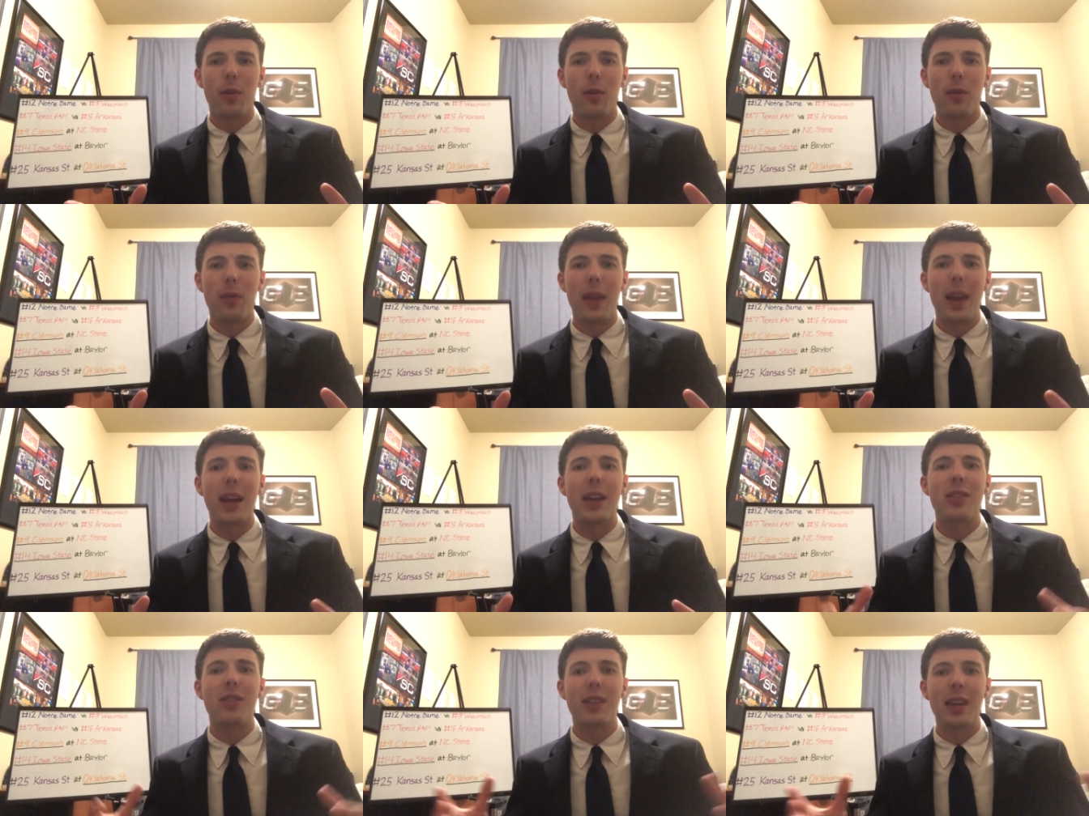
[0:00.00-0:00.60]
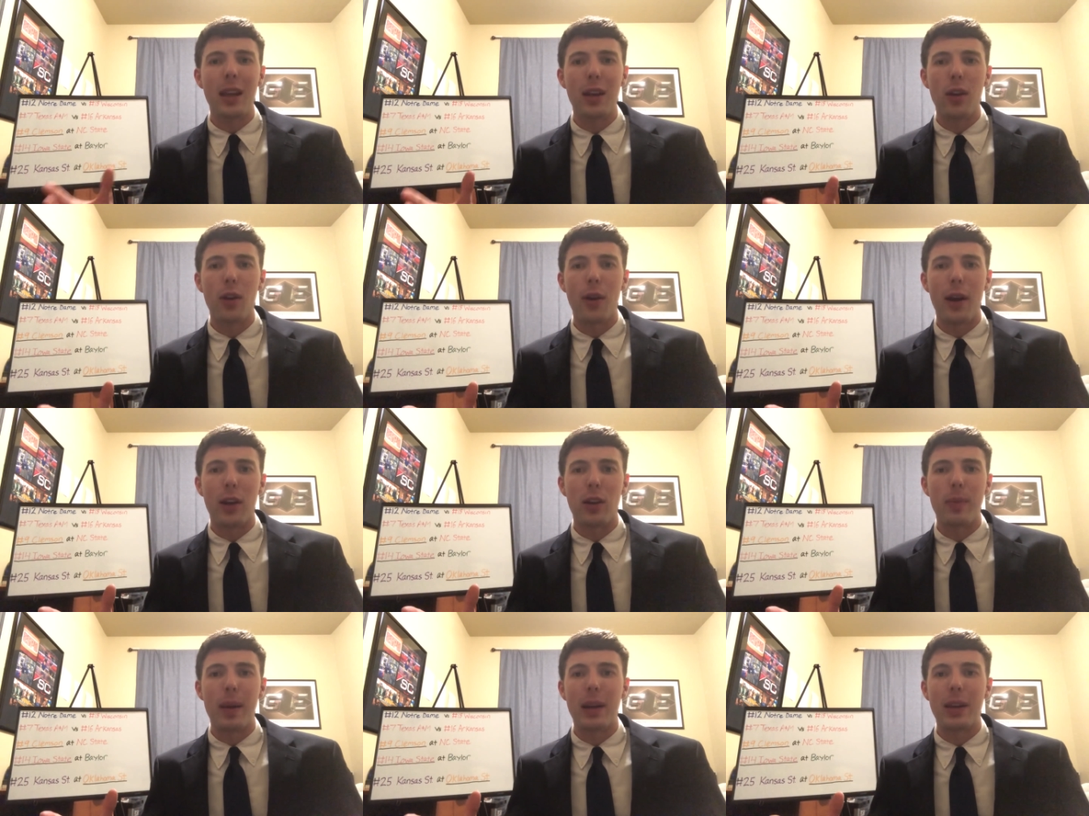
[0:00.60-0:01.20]
They exceeded our
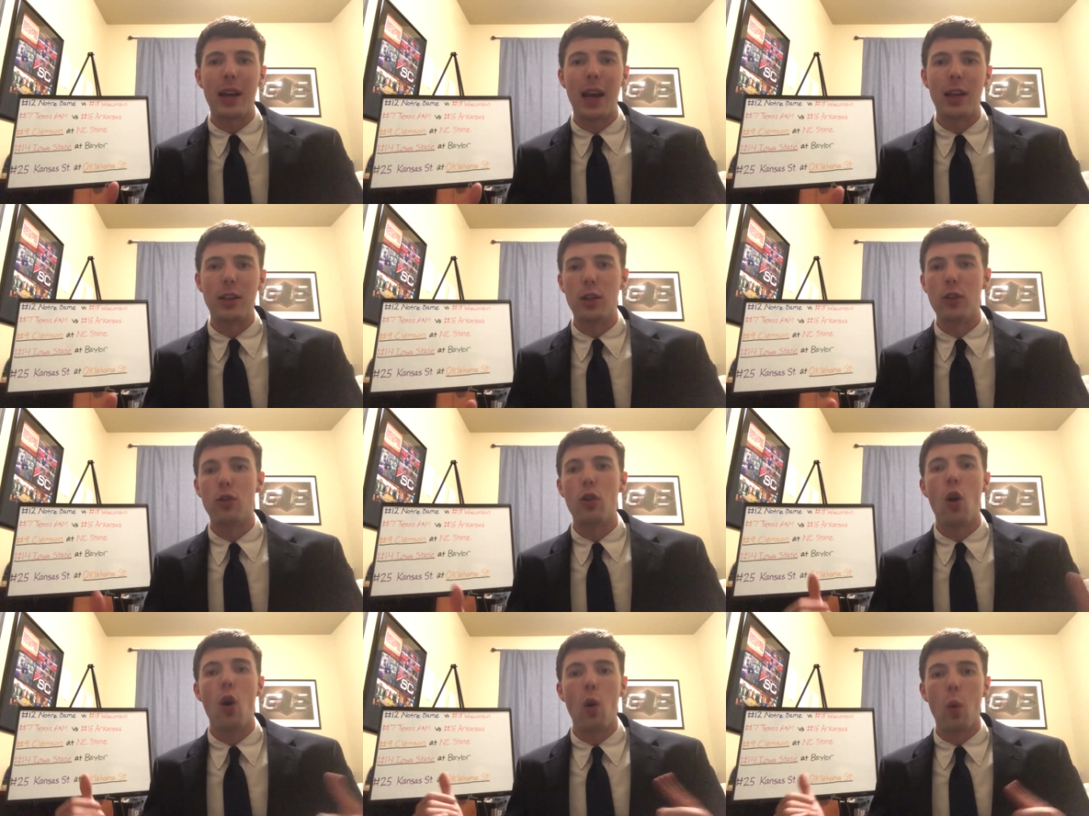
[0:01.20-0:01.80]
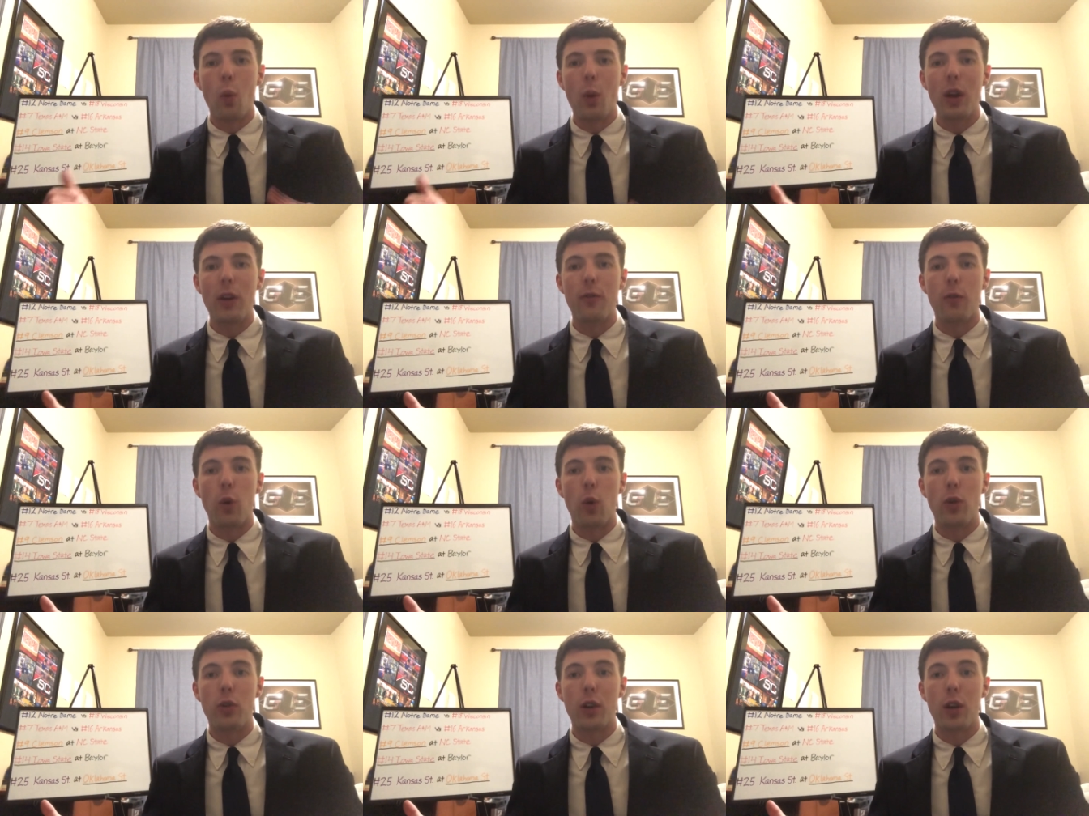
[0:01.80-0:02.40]
expectations. Week
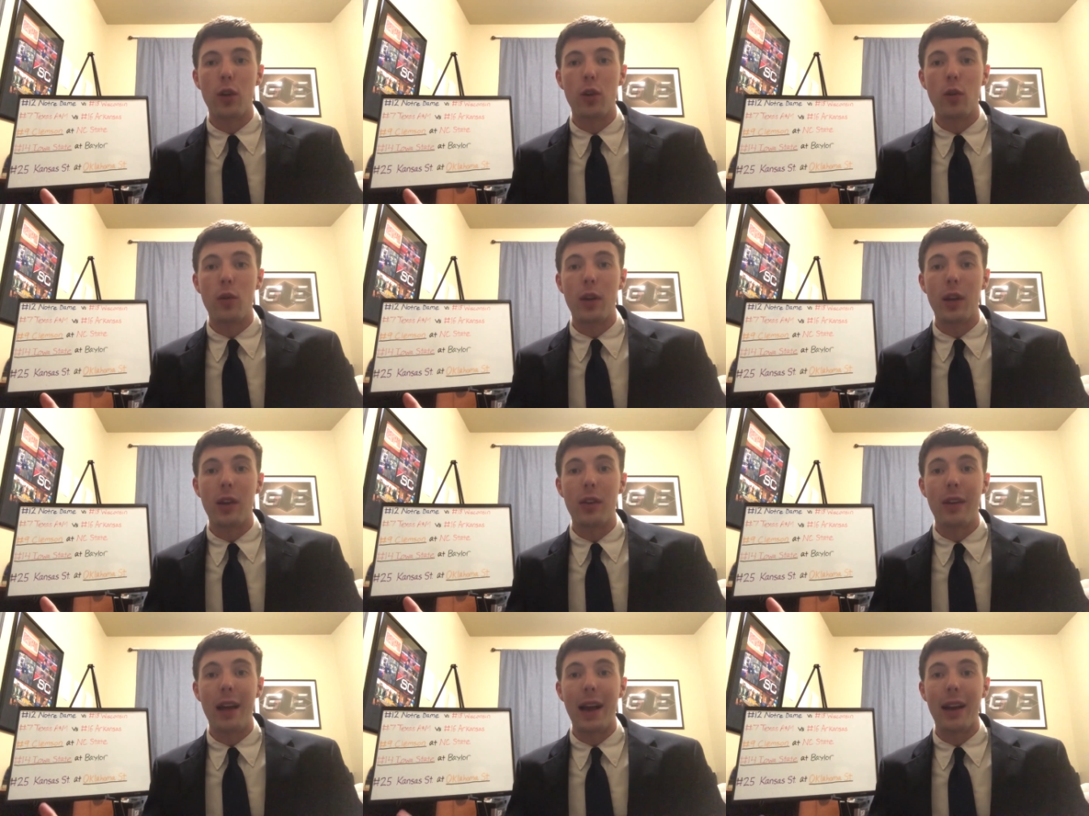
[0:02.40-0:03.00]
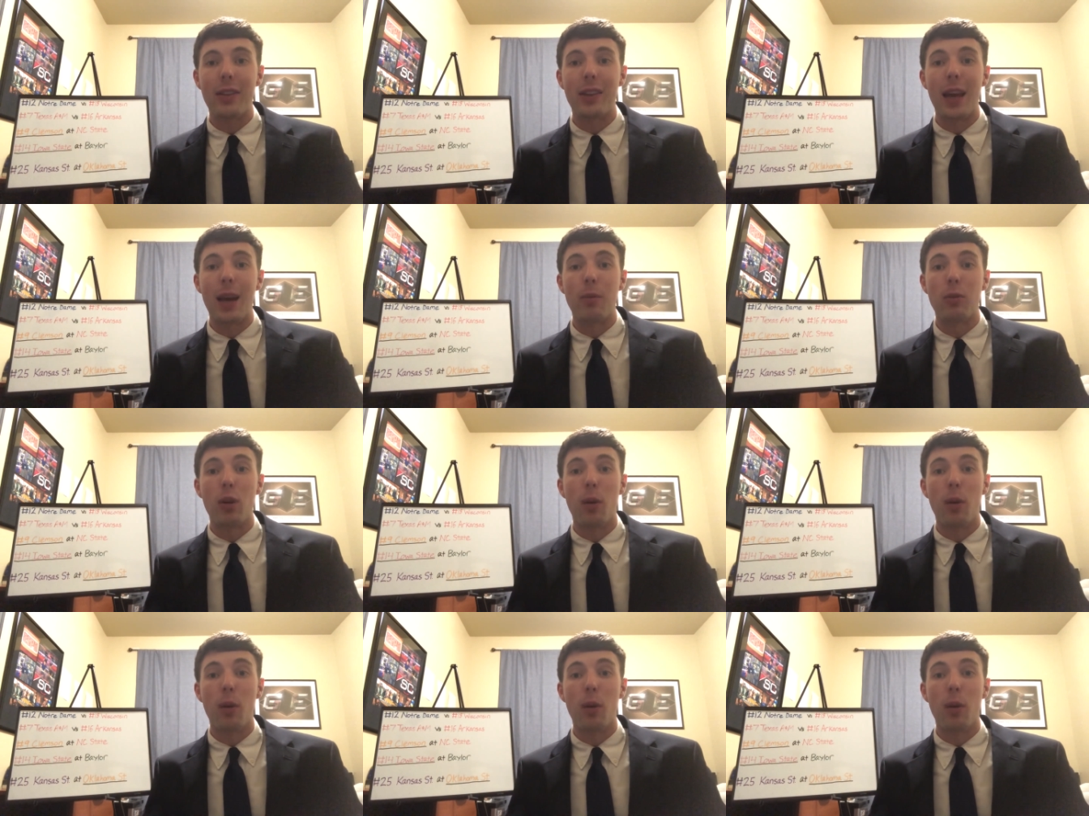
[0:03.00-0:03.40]
four is going to do the exact same.